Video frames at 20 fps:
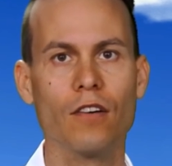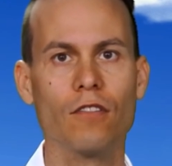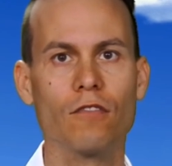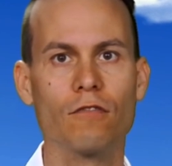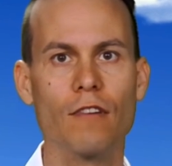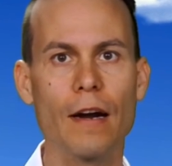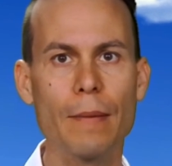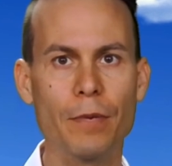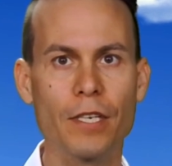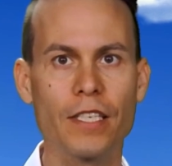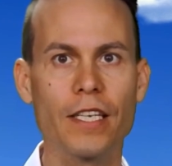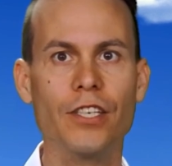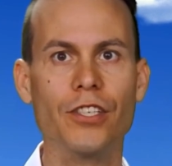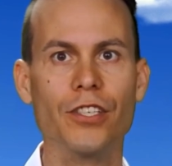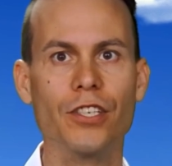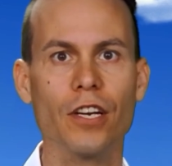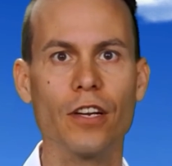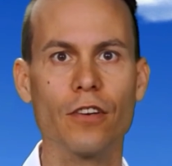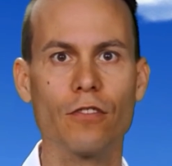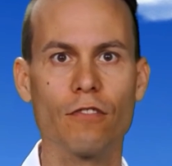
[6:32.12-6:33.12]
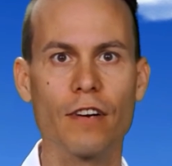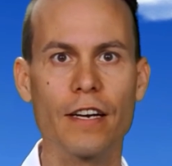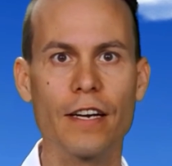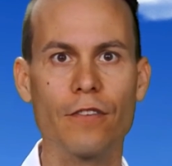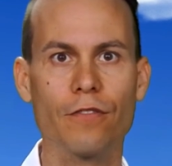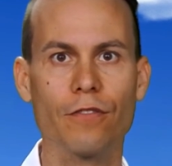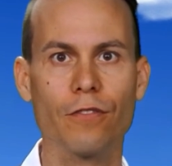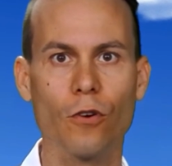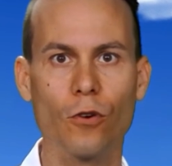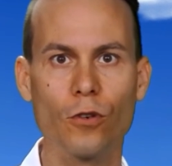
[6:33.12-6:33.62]
repetition and
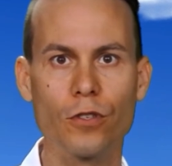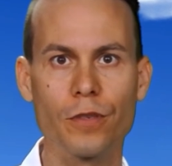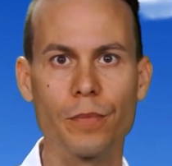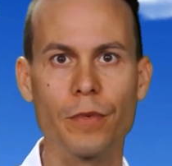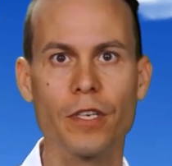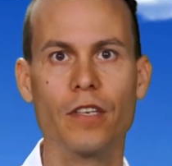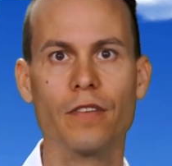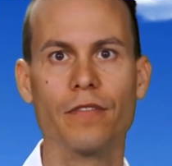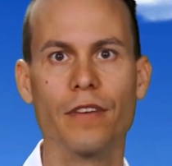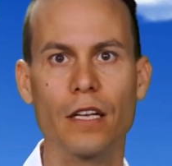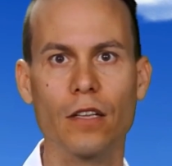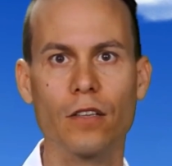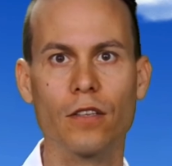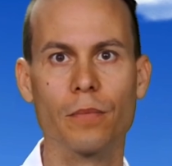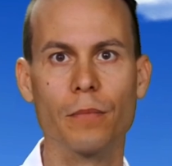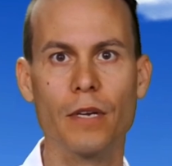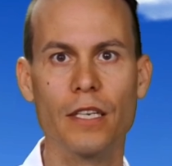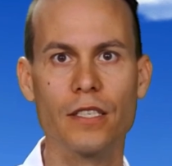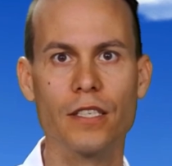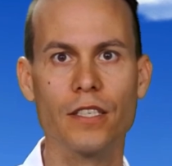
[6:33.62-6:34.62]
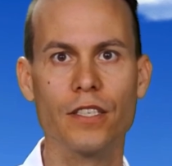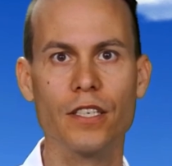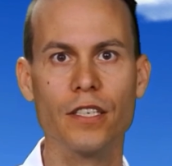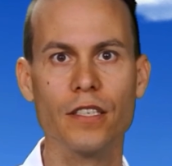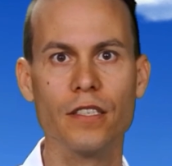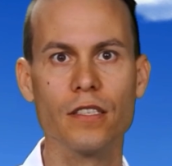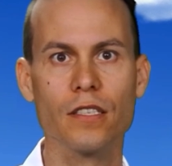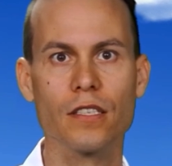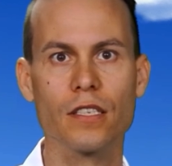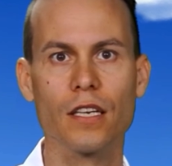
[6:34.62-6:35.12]
reinforcement of health
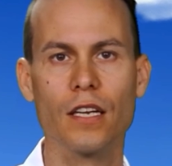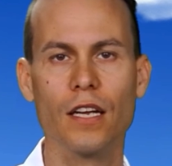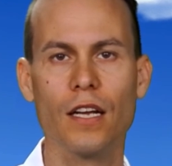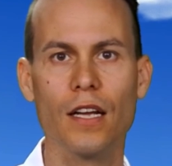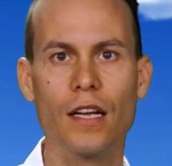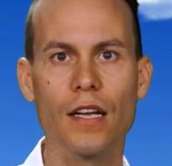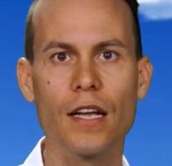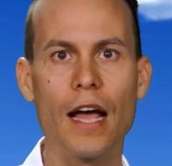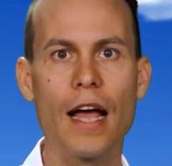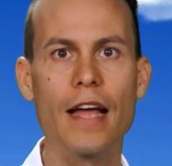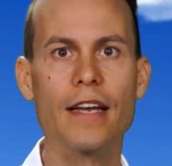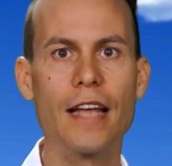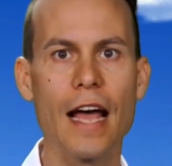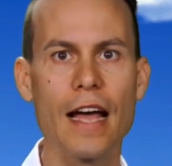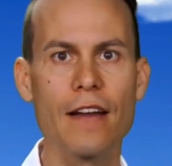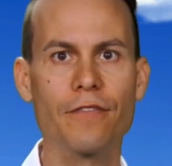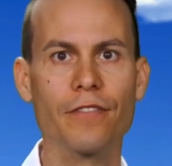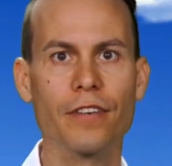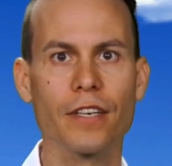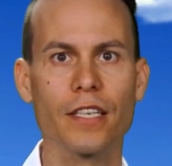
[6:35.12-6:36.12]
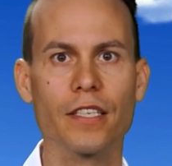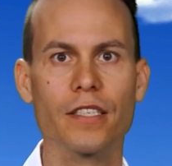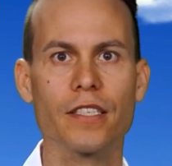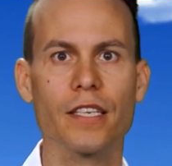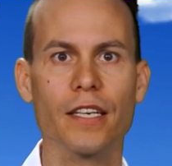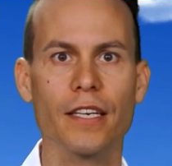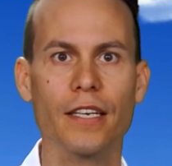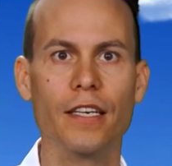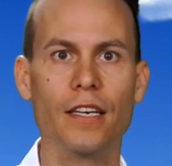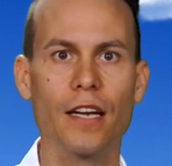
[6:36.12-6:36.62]
messages, and
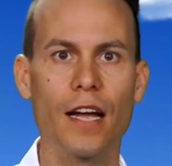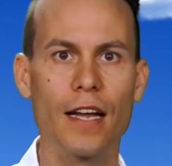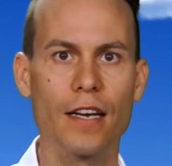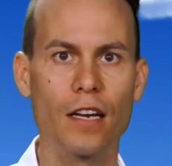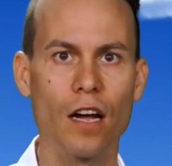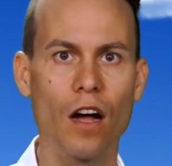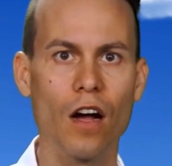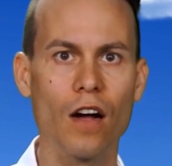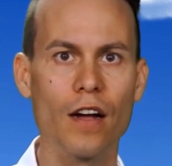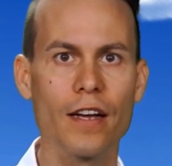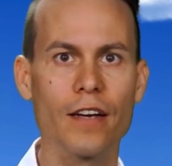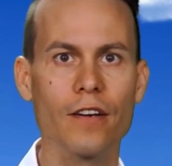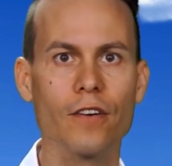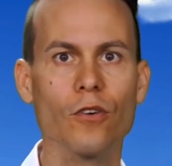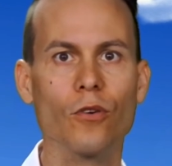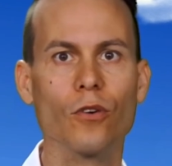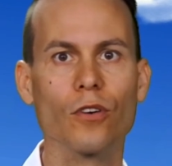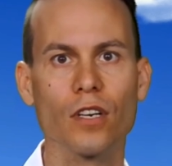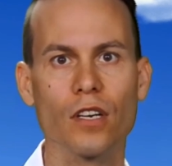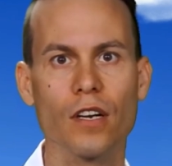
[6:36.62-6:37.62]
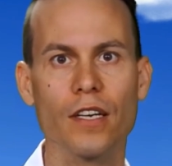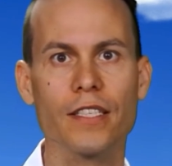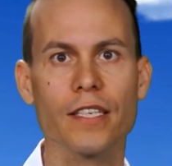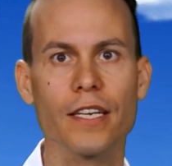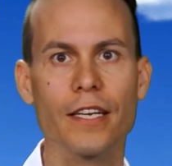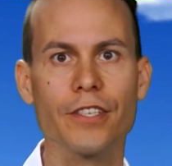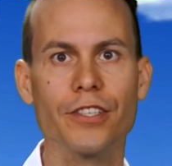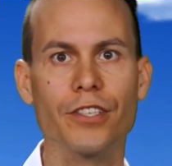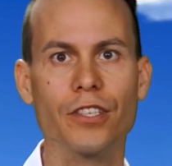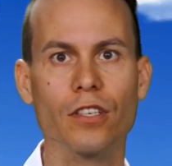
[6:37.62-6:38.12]
advocacy at a higher
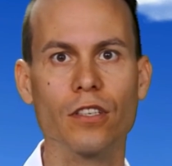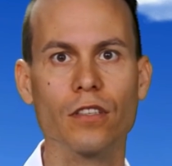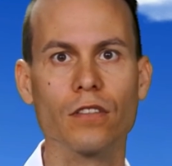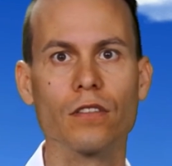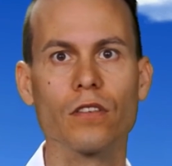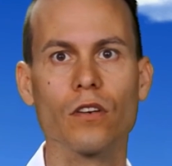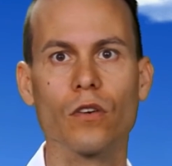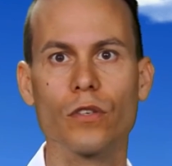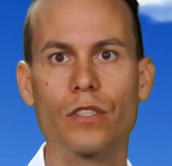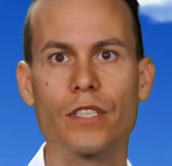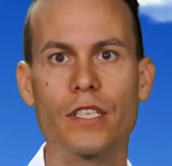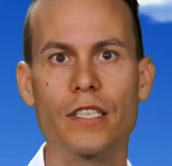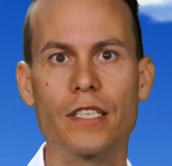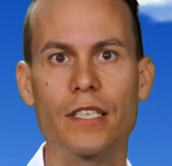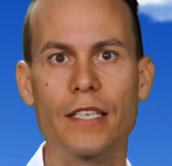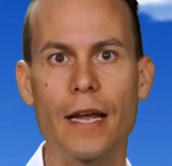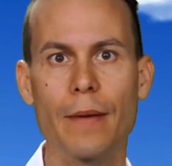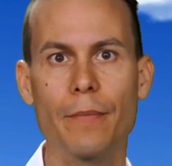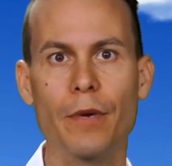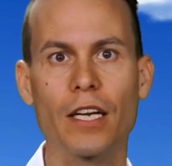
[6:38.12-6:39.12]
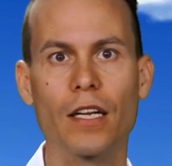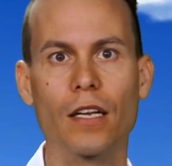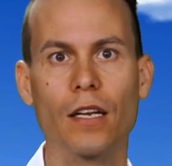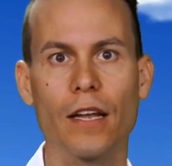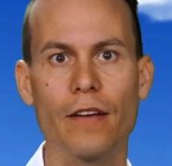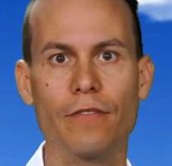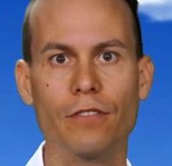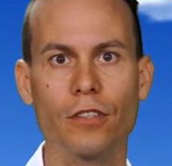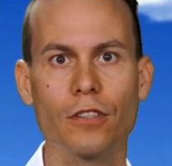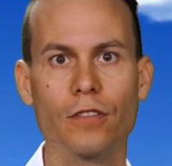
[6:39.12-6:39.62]
organisational or systemic
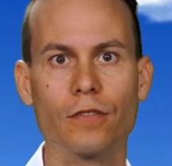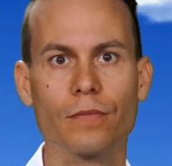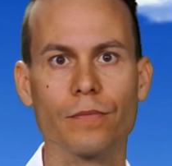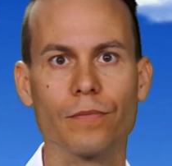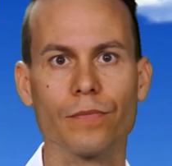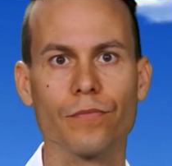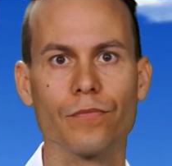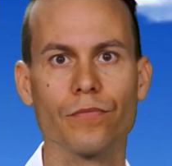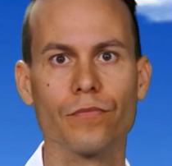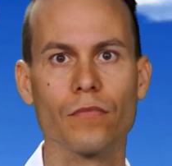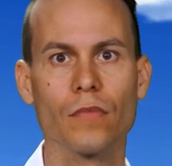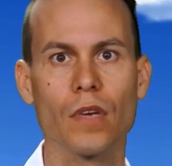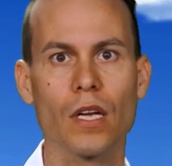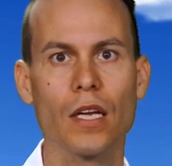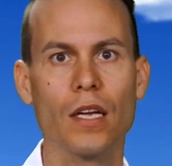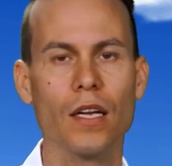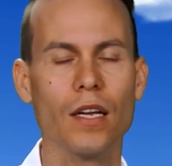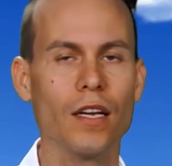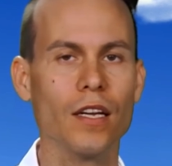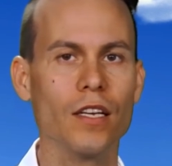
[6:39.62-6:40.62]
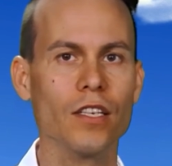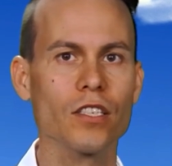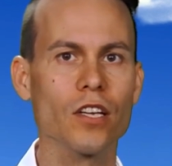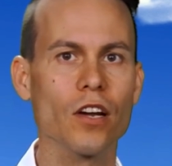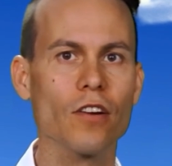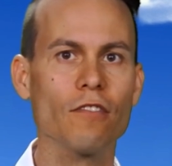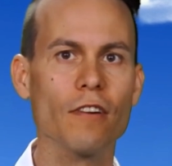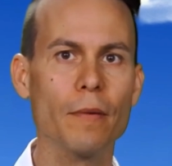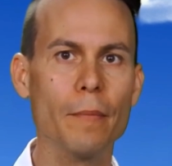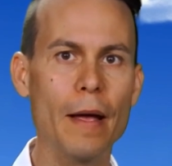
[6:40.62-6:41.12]
level. So
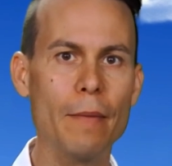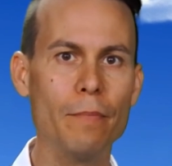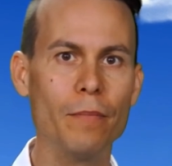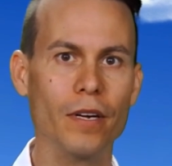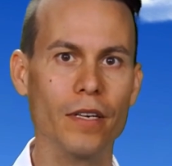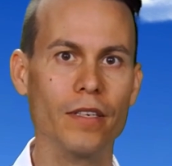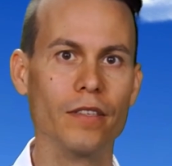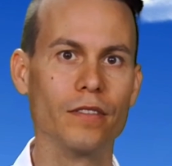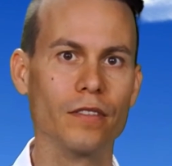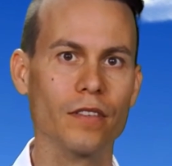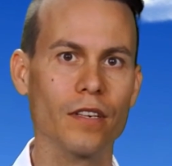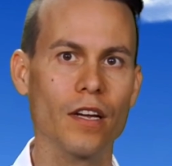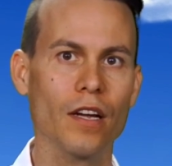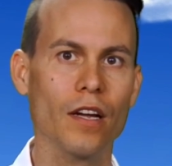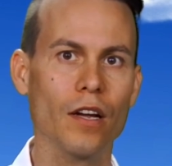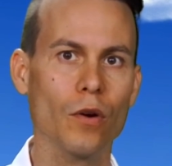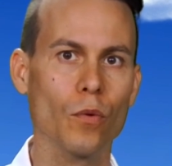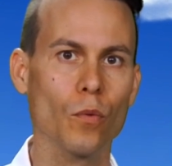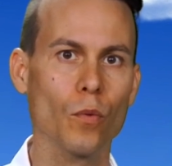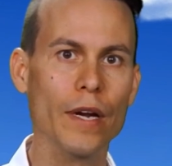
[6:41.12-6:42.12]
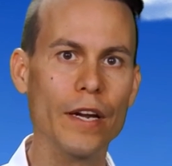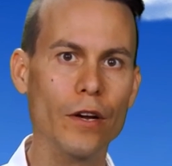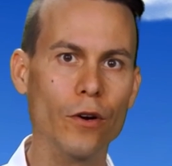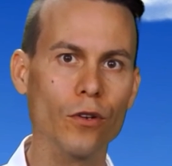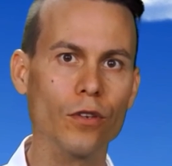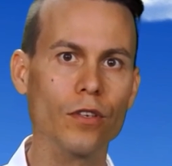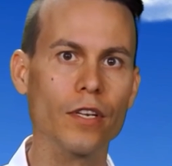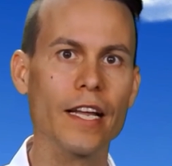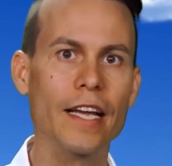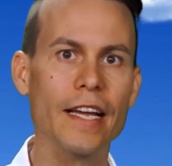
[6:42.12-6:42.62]
remember, we
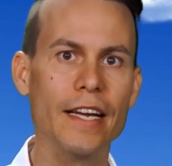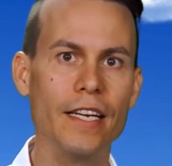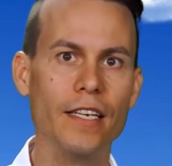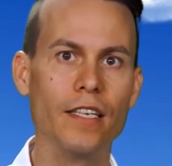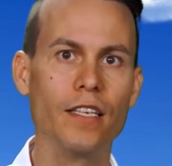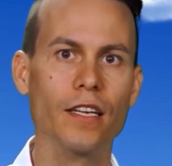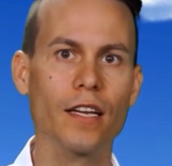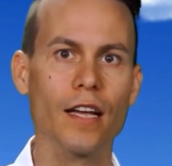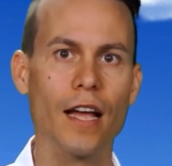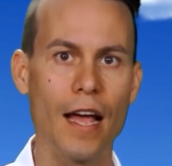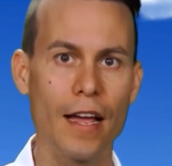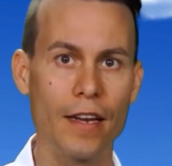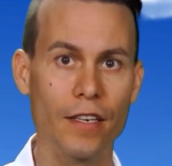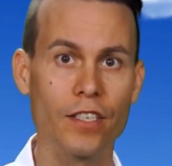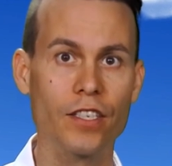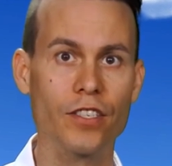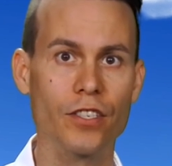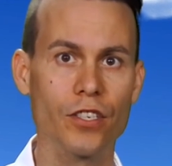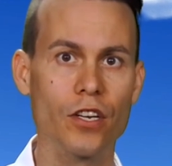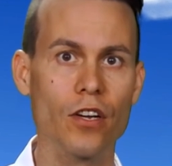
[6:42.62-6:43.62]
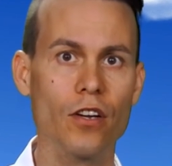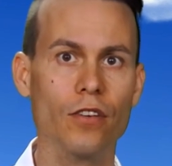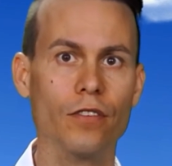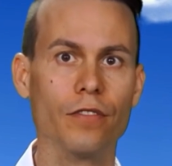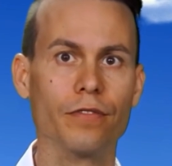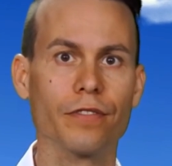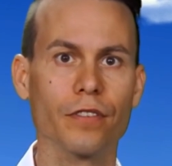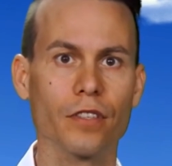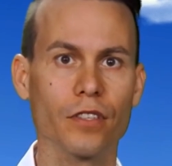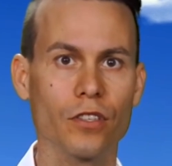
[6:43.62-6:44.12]
all need and
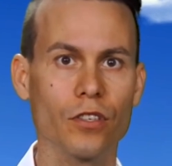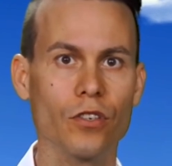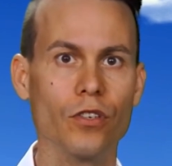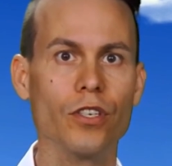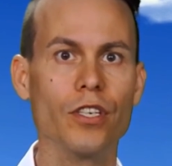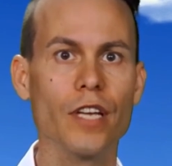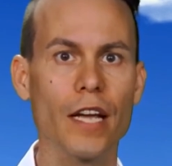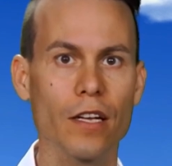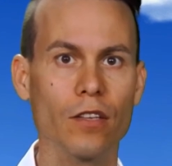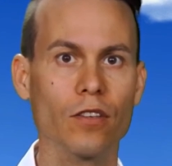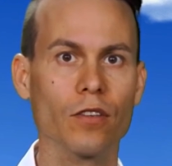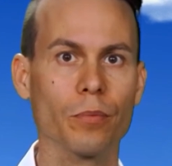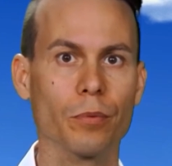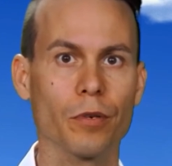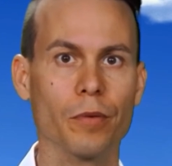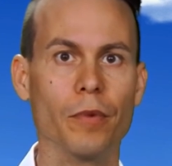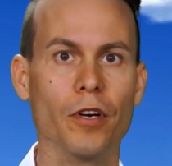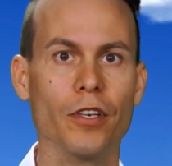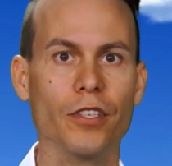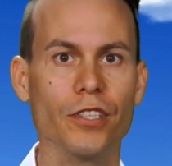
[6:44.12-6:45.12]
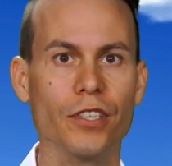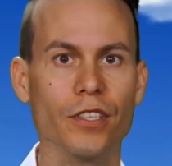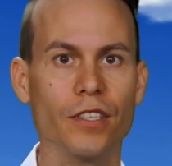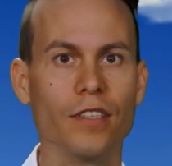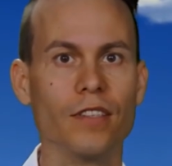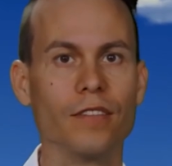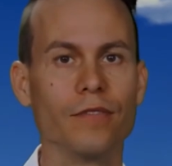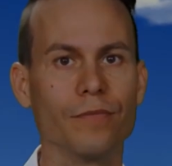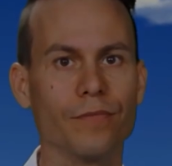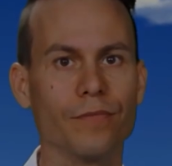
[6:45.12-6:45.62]
deserve good health promotion.